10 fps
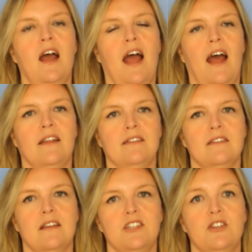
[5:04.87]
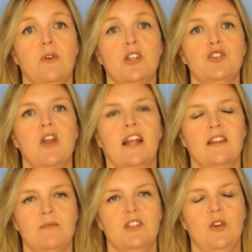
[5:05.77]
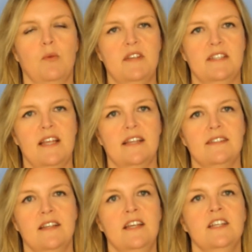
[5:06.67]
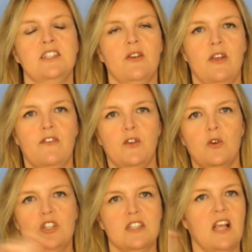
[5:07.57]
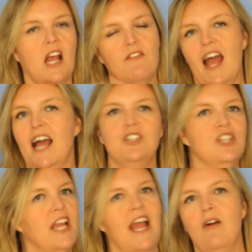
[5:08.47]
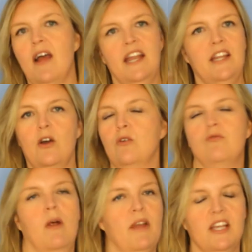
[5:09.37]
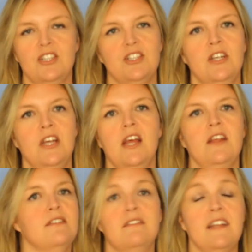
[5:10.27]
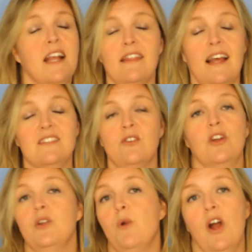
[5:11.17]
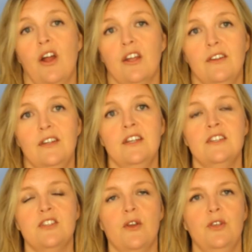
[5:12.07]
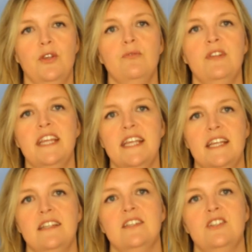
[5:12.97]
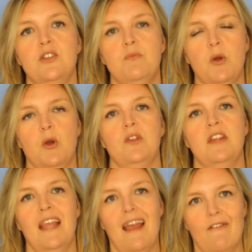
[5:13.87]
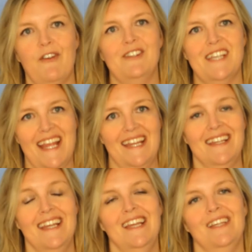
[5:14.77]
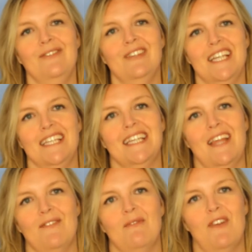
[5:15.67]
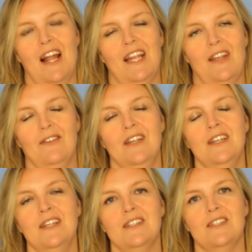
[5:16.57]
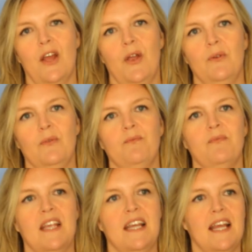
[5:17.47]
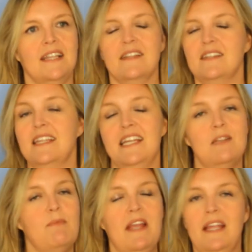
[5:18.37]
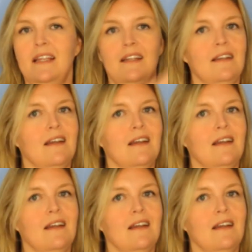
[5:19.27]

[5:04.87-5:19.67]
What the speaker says: and to attract them to your business. So if you're just kind of hashing out any old rubbish, that's not going to work. So you need to put the effort in. You need to give them value. So it doesn't need to be,